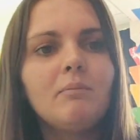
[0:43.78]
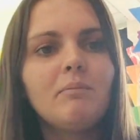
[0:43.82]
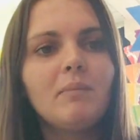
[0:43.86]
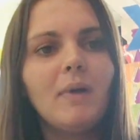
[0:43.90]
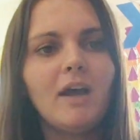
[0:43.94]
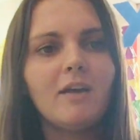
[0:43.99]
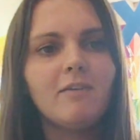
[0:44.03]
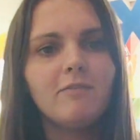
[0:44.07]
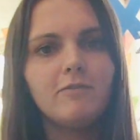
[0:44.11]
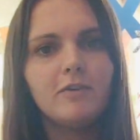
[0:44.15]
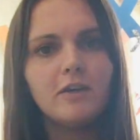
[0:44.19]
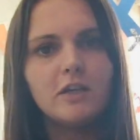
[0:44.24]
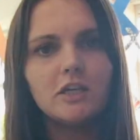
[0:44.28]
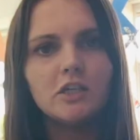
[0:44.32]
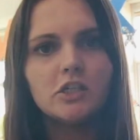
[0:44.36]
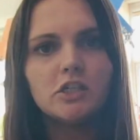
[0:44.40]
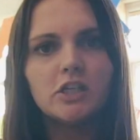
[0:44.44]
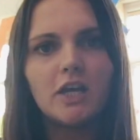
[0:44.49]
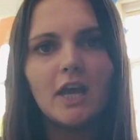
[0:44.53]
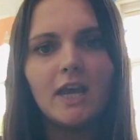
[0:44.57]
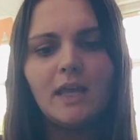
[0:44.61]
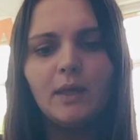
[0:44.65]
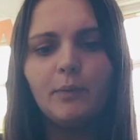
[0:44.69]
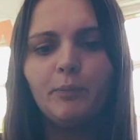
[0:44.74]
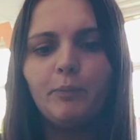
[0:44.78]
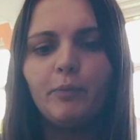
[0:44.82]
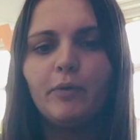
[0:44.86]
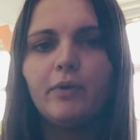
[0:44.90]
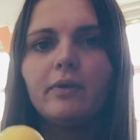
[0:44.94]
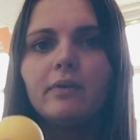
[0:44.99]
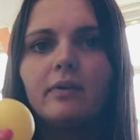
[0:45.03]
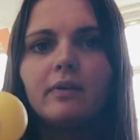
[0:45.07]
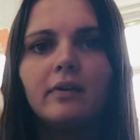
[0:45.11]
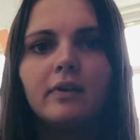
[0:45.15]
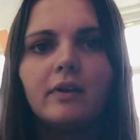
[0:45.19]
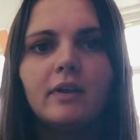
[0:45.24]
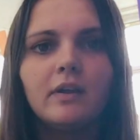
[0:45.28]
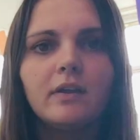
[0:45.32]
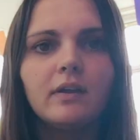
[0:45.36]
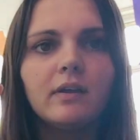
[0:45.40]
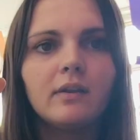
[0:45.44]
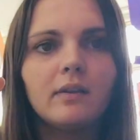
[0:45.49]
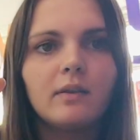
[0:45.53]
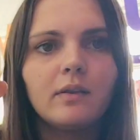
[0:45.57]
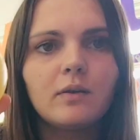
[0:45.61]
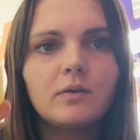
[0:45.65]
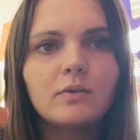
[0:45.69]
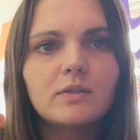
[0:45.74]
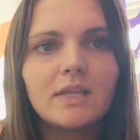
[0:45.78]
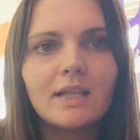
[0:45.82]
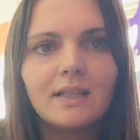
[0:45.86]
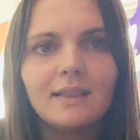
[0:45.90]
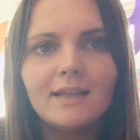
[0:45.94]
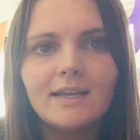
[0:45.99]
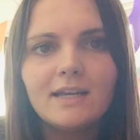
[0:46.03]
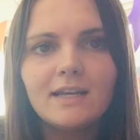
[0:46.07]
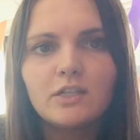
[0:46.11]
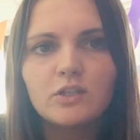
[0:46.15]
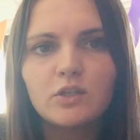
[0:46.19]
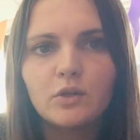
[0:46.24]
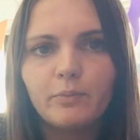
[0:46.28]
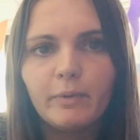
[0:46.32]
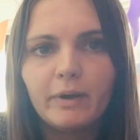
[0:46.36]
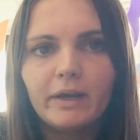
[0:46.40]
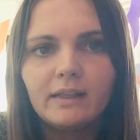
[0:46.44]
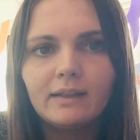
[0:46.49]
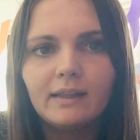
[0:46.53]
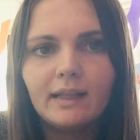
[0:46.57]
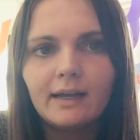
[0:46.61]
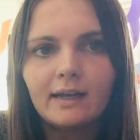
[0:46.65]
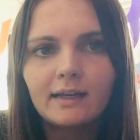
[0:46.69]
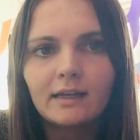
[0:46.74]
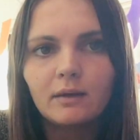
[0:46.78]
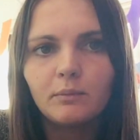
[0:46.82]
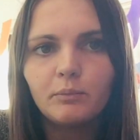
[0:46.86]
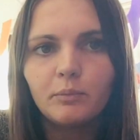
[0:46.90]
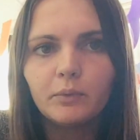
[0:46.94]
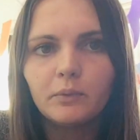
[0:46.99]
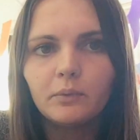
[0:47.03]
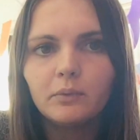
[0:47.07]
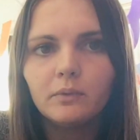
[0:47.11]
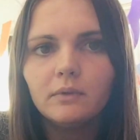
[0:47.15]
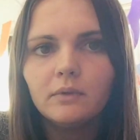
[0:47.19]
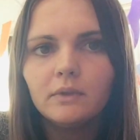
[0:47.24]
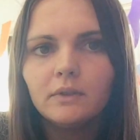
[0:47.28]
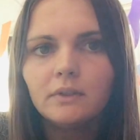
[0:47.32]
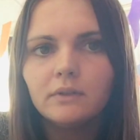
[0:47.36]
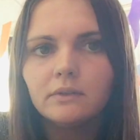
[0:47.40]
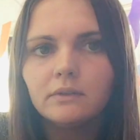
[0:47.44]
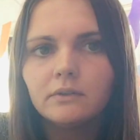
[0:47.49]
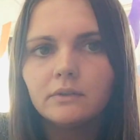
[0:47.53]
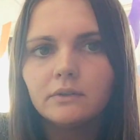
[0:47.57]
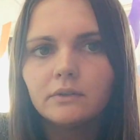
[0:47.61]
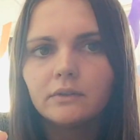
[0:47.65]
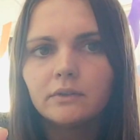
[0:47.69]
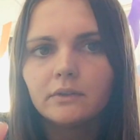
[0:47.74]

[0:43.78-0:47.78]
My first shape looks a little bit like a ball